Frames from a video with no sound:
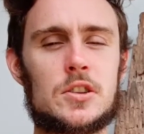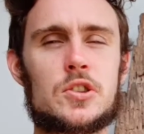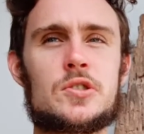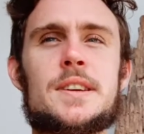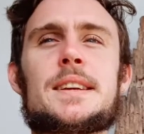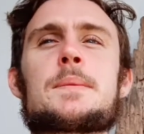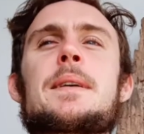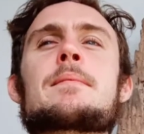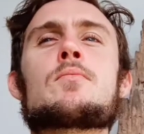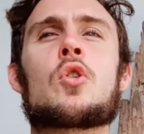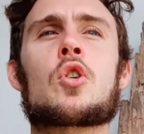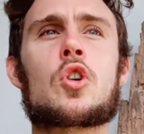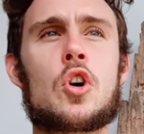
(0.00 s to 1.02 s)
You need to be
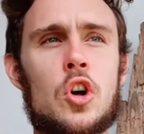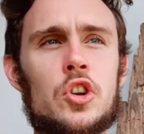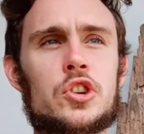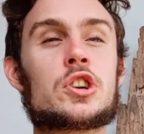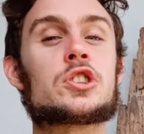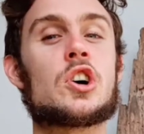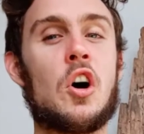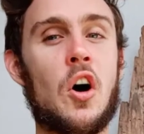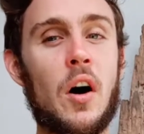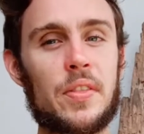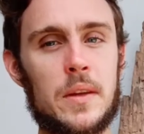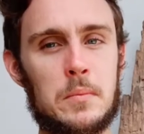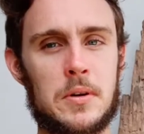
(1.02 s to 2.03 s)
more conscious
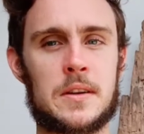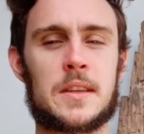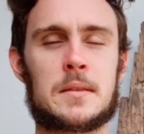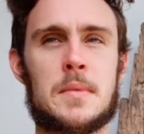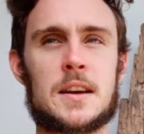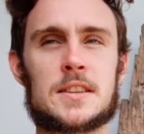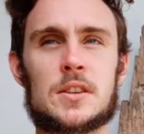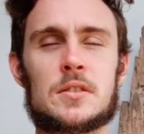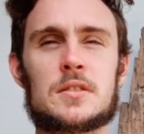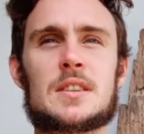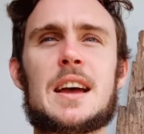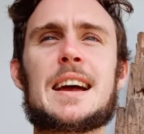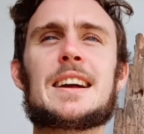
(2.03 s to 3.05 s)
of the breathing
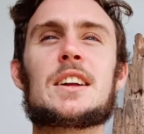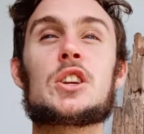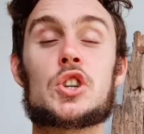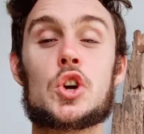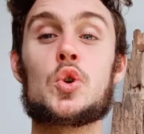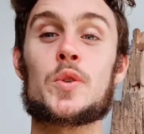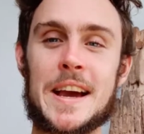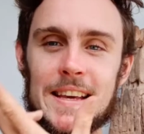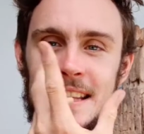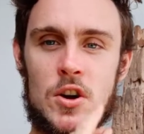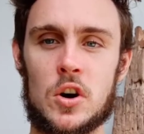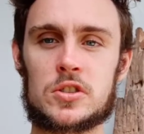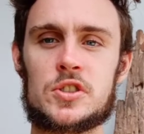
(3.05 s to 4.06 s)
muscles to get
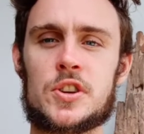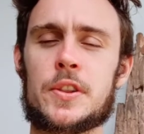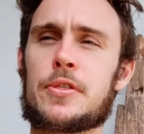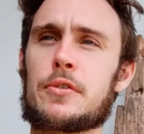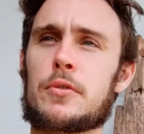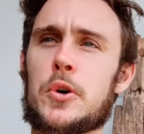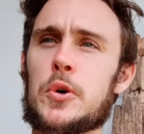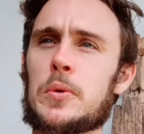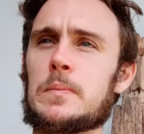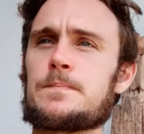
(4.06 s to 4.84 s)
the oxygen through.